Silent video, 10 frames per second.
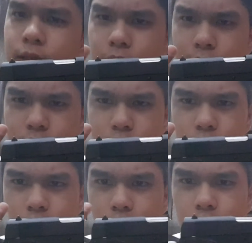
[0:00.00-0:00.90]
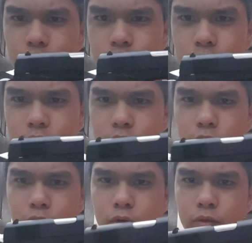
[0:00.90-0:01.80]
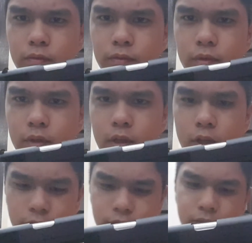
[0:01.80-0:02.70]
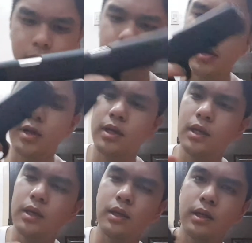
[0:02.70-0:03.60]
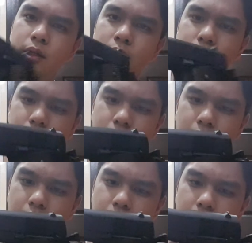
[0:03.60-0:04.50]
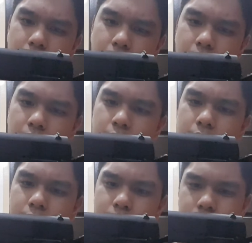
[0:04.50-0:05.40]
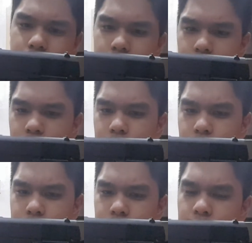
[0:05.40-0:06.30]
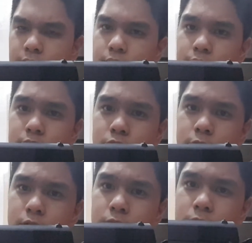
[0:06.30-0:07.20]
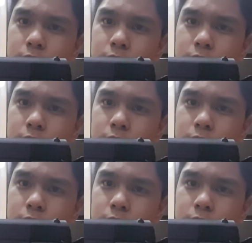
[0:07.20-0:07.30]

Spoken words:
large gloves. So if maybe I got the skeletonized trigger,